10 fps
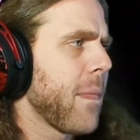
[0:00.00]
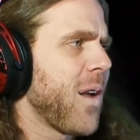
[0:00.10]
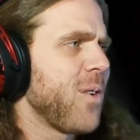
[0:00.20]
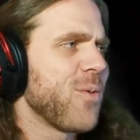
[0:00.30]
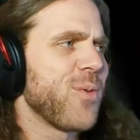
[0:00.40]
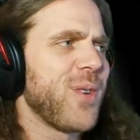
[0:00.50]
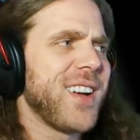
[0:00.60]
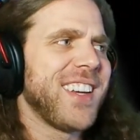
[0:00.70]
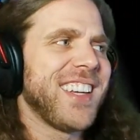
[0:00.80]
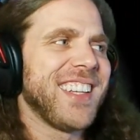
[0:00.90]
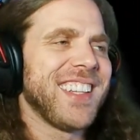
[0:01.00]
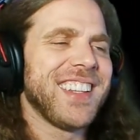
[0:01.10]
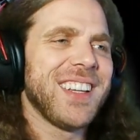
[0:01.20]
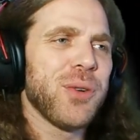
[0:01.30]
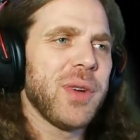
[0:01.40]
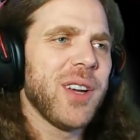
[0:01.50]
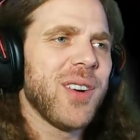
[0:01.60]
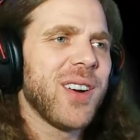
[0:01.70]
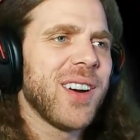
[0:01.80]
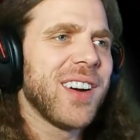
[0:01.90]
All right, here we
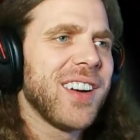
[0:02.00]
are.